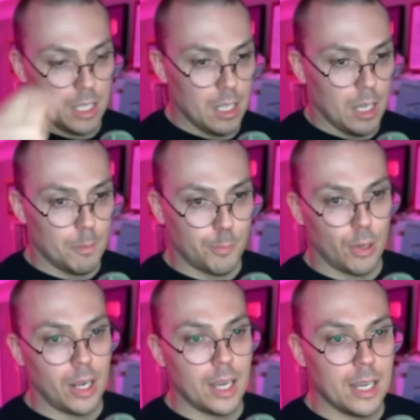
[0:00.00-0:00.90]
I'm
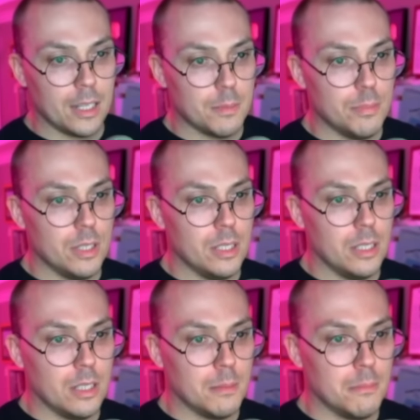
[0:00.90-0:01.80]
proud to
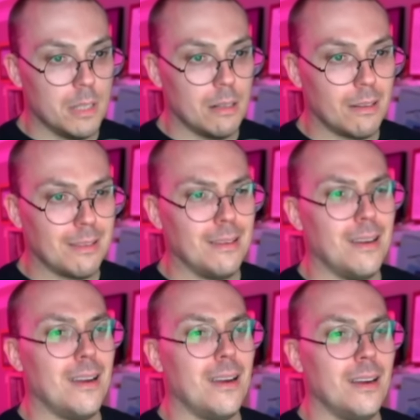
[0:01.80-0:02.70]
be an
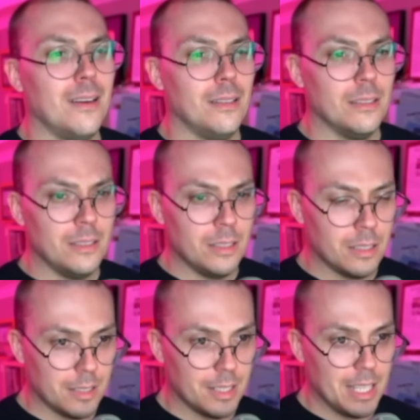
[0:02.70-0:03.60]
American.
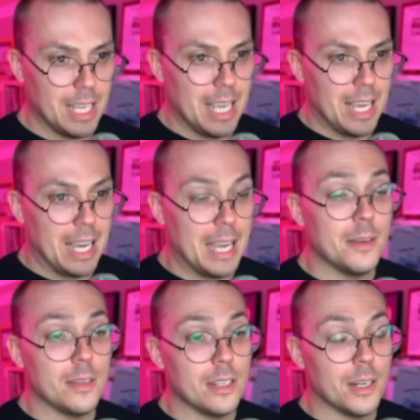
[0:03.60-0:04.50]

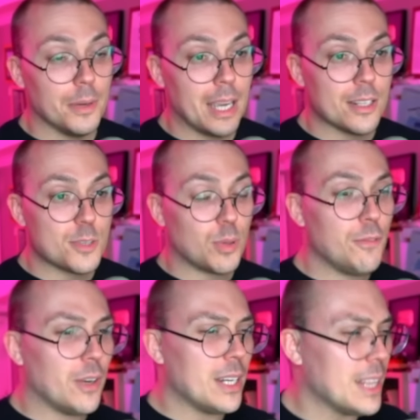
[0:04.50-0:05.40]
And, you know, again, it's pretty
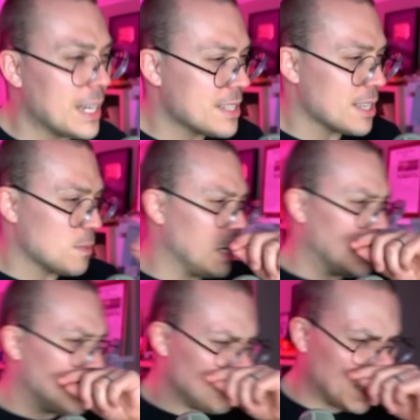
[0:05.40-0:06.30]
funny that he says
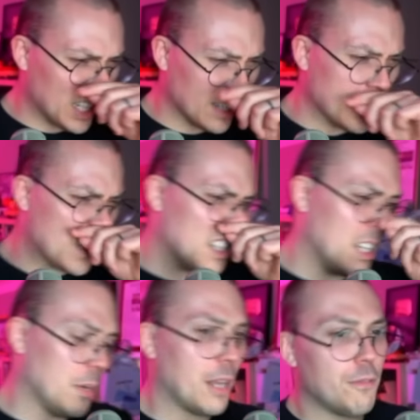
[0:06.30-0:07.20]
me, because, you
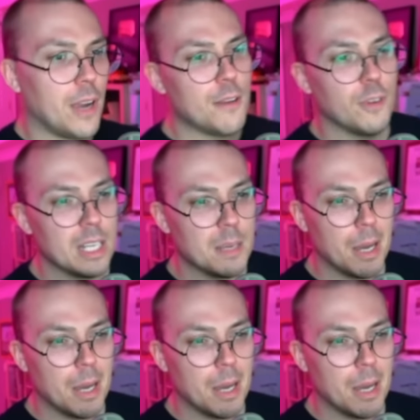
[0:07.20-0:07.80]
know, what I find funny about